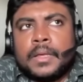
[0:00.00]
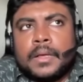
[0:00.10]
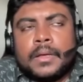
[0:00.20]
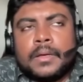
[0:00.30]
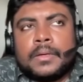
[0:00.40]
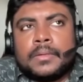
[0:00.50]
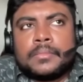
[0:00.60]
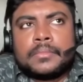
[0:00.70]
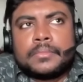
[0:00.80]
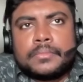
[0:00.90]

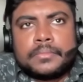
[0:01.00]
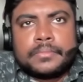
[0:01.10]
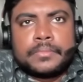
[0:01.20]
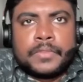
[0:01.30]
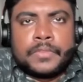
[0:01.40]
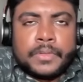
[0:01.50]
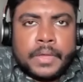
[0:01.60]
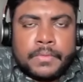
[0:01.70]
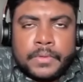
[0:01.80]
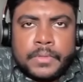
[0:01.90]
um, if you
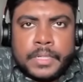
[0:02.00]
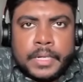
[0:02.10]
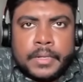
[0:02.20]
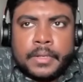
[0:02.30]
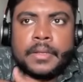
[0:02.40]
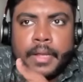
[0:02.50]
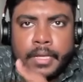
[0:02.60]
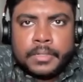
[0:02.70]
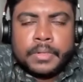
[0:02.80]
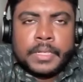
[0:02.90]
have used it,
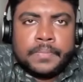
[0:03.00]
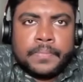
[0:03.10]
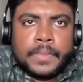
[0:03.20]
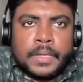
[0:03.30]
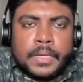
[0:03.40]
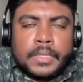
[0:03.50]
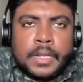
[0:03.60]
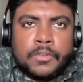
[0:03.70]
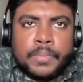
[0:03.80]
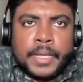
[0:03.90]
actually,
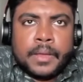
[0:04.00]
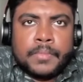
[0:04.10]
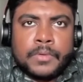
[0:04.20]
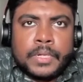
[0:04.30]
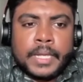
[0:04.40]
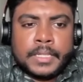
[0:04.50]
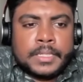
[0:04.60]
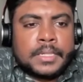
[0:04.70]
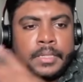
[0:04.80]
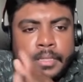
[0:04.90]
that would become your
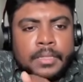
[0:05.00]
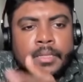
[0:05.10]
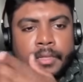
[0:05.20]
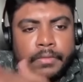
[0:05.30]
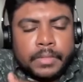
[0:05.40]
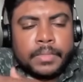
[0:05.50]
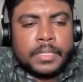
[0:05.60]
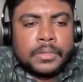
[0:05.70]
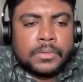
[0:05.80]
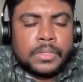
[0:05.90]
next
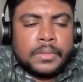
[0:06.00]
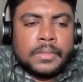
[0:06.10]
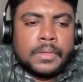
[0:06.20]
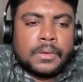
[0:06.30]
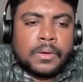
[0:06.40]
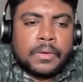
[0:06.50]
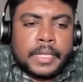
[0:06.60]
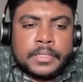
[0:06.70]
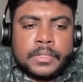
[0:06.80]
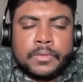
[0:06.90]
available tool, or
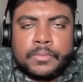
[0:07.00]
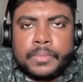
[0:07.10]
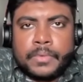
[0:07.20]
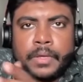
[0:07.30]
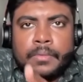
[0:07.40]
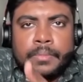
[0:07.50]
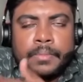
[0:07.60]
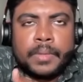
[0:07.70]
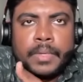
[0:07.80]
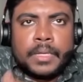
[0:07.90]
next to your, well,
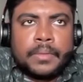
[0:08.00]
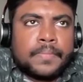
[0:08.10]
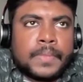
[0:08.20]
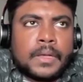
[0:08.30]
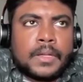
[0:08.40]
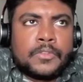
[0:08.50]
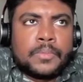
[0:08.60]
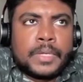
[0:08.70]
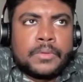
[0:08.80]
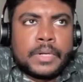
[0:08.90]
maybe it
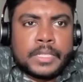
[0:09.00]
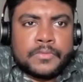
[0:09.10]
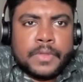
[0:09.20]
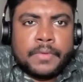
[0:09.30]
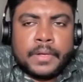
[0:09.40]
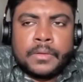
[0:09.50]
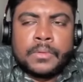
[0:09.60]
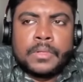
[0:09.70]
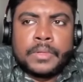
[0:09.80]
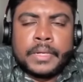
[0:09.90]
would be your next favorite
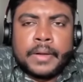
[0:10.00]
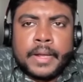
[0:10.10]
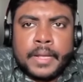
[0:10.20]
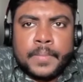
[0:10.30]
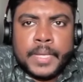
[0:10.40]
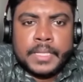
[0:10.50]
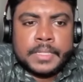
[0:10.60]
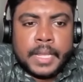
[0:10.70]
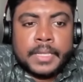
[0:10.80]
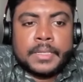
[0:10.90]
tool to integrate
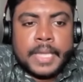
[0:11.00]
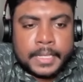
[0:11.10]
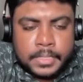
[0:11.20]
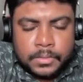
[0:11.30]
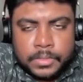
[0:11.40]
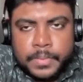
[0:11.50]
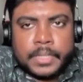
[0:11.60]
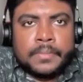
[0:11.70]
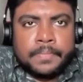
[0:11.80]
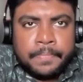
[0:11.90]
APIs like Axios.
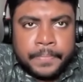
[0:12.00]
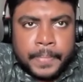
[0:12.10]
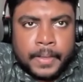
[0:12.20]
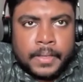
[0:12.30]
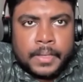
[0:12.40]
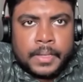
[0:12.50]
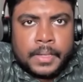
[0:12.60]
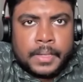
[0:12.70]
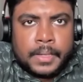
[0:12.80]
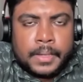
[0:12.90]
But
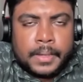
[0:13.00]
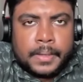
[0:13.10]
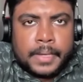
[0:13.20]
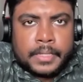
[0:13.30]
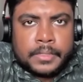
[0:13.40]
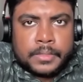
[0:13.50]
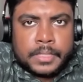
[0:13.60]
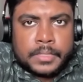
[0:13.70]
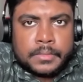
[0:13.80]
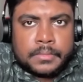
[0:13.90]
Axios
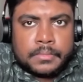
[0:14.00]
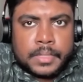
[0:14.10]
is